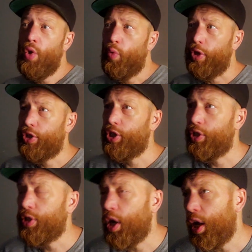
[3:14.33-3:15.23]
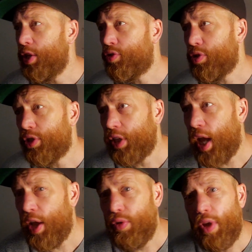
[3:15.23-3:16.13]
which is interesting
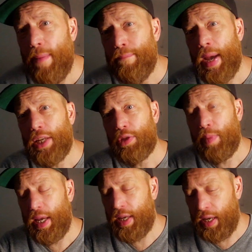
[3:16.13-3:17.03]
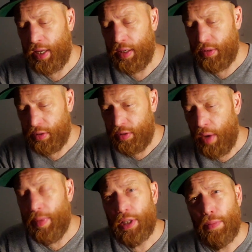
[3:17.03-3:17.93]
how you get matchmaking
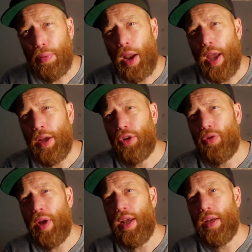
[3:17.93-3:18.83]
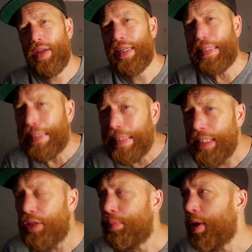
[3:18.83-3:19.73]
come into play and create a
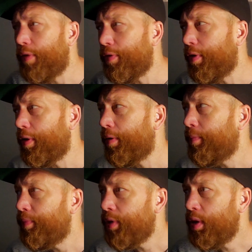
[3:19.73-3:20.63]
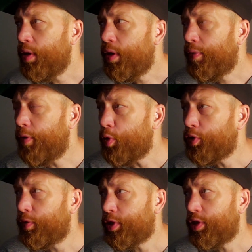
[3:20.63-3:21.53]
little bit of a
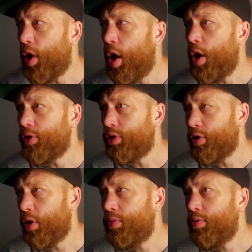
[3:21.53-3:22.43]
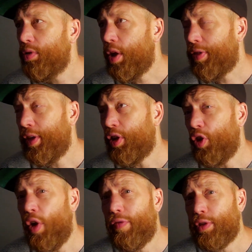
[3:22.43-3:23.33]
false facade. I think a
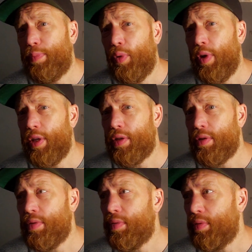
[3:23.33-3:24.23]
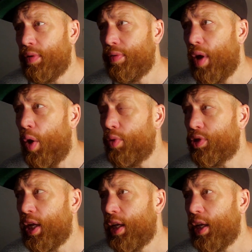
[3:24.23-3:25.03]
lot of us bought into the old